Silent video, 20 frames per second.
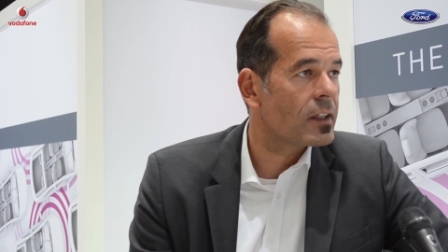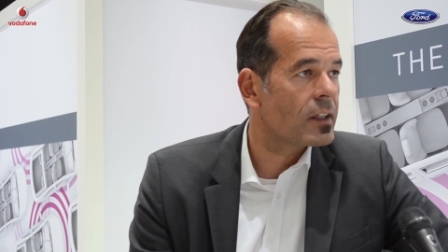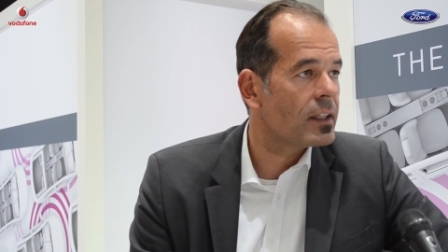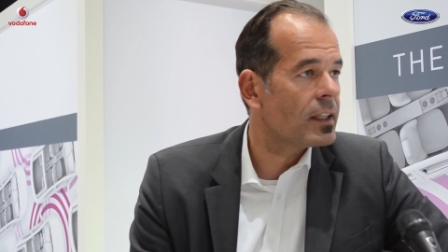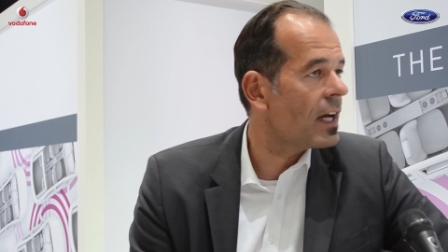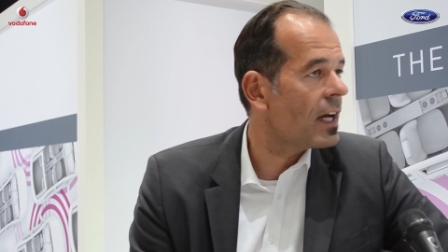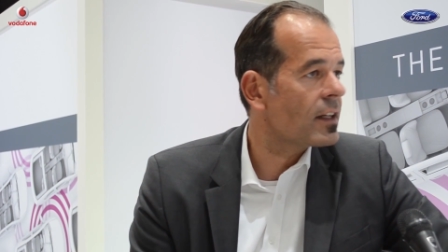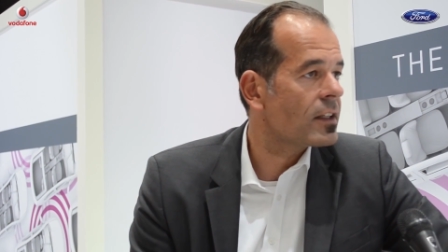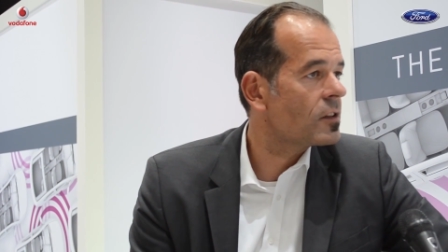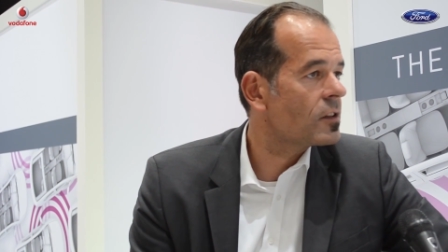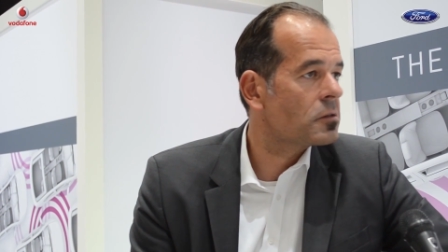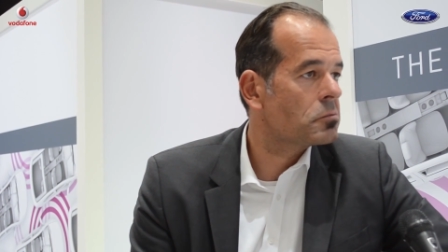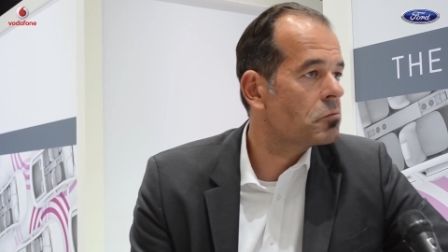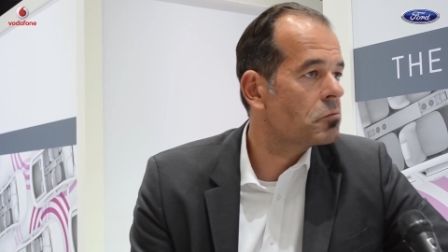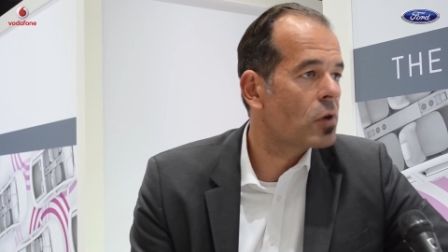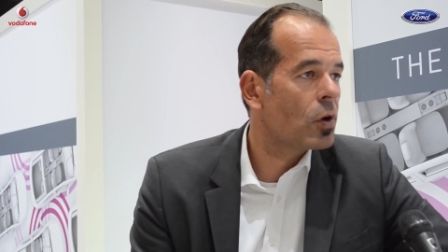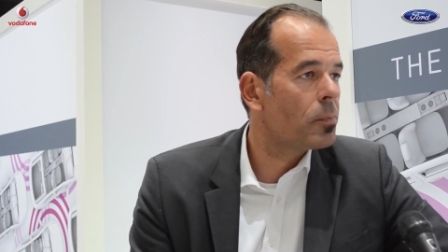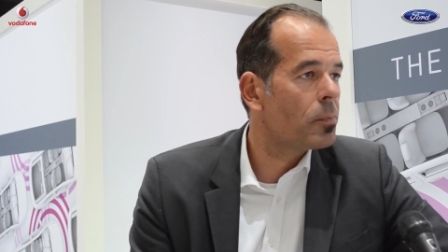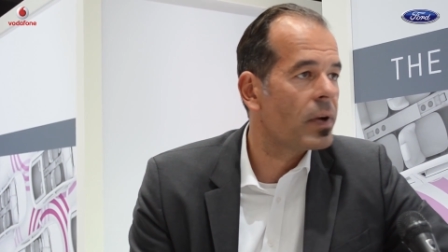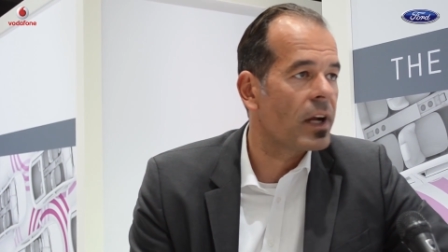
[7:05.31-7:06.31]
and that is
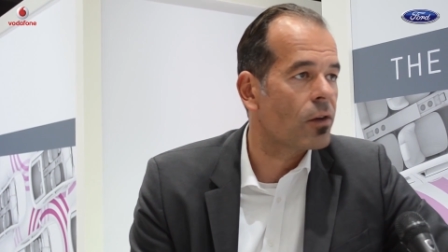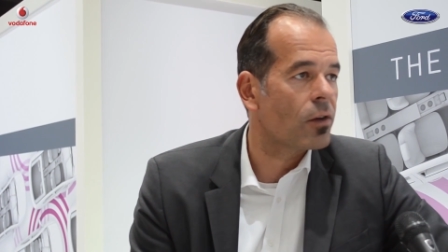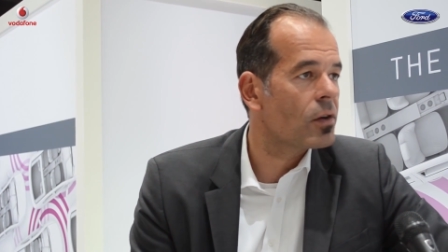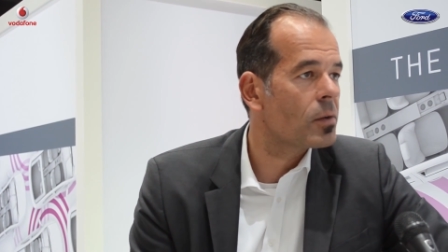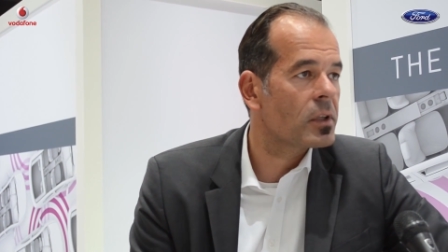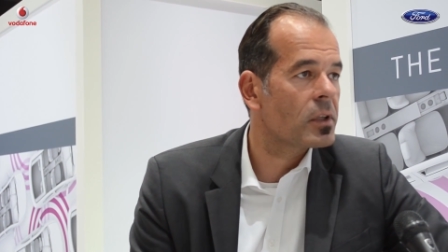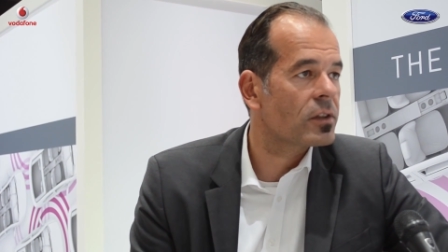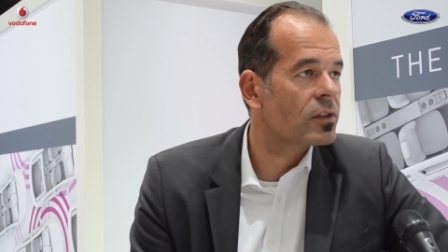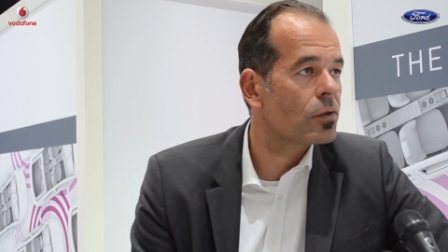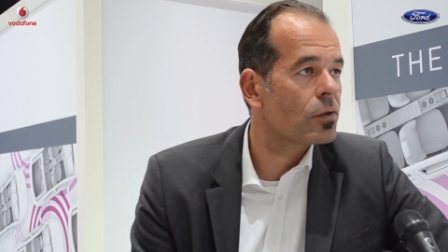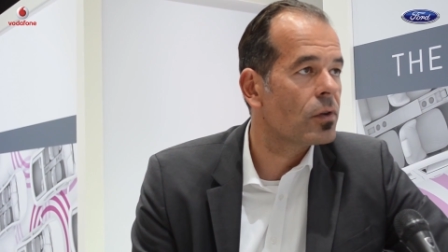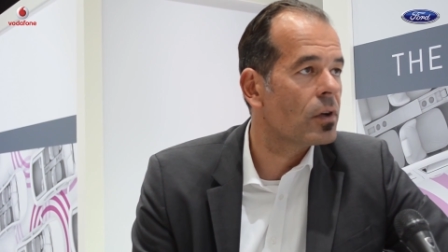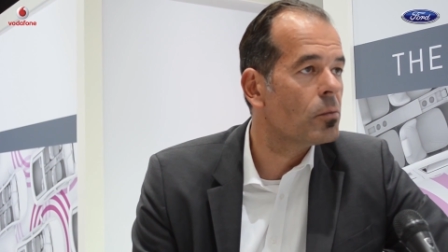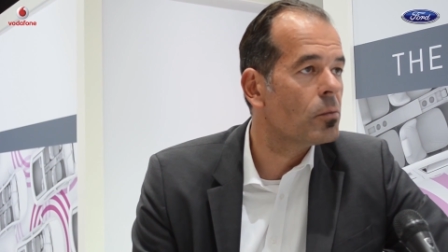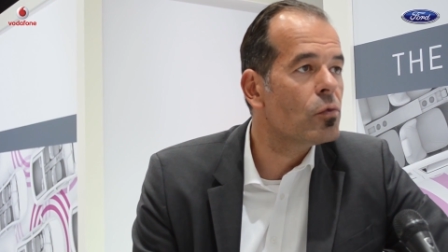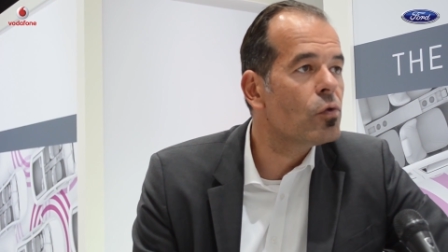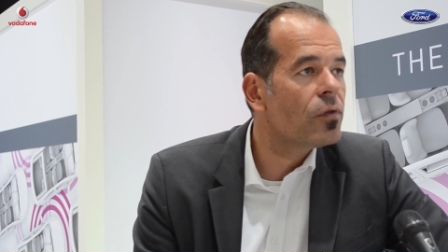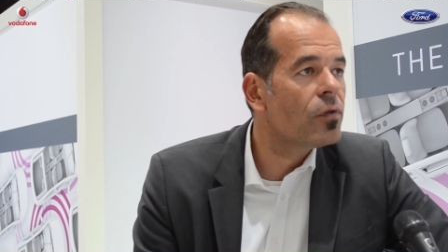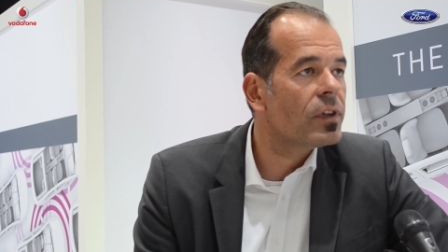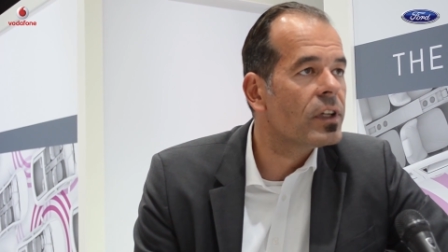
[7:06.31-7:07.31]
comparable to a
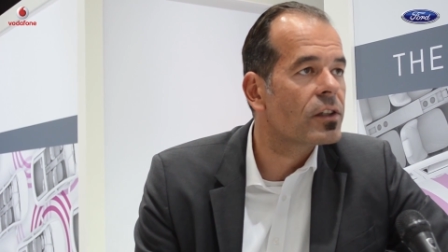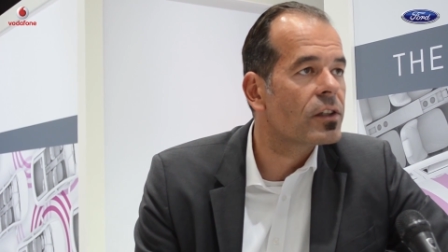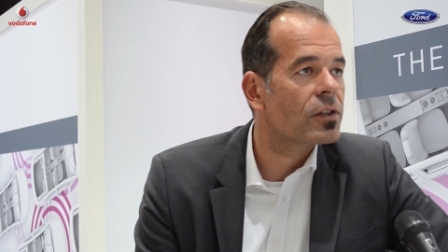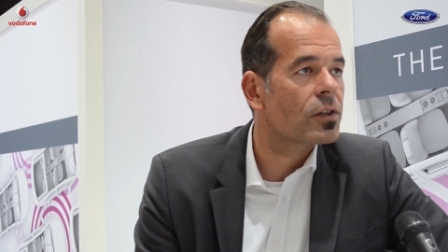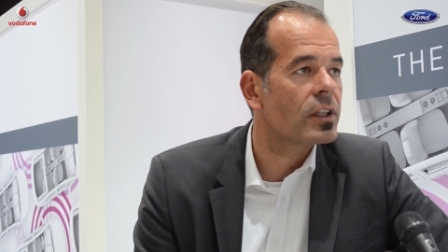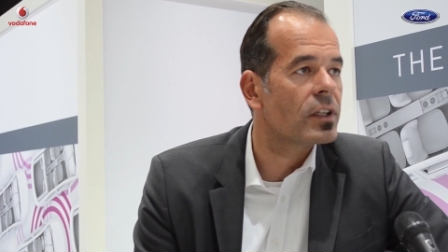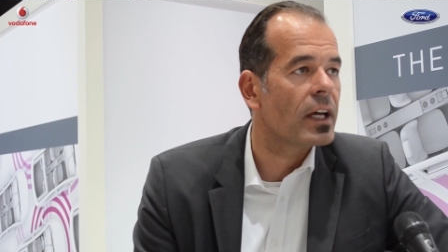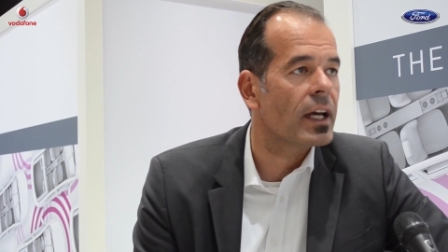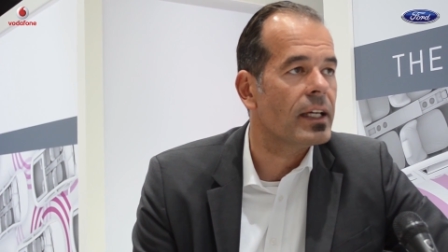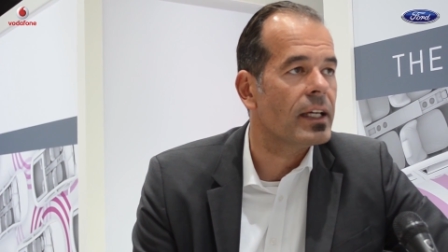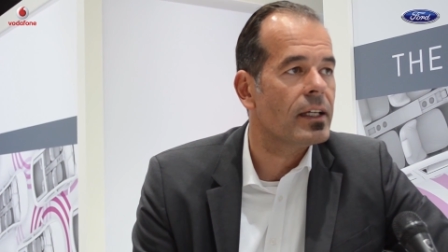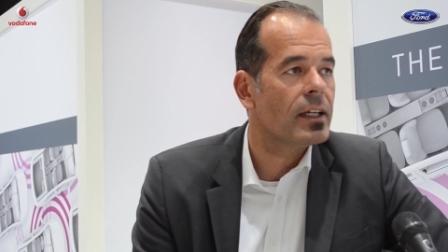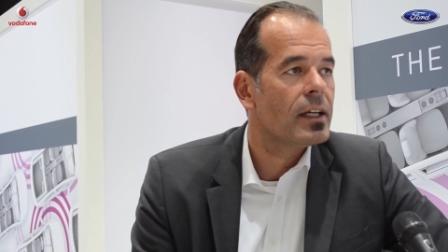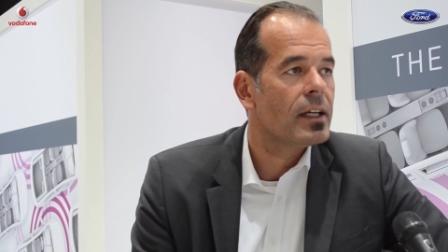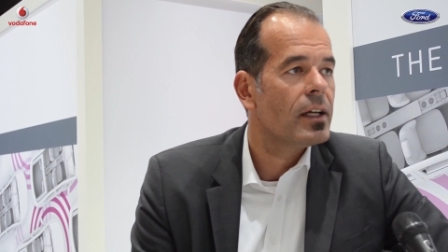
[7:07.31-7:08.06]
movie today.